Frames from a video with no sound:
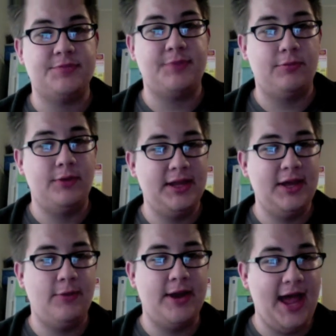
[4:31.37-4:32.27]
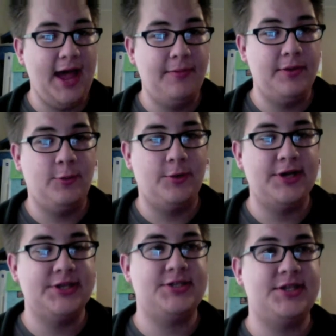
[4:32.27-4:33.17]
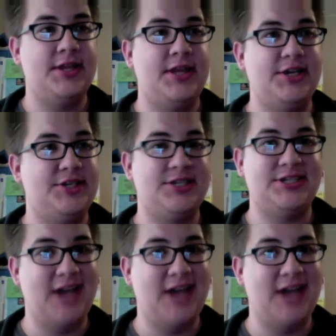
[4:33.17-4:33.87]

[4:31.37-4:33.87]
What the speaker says: but really what happened was that they just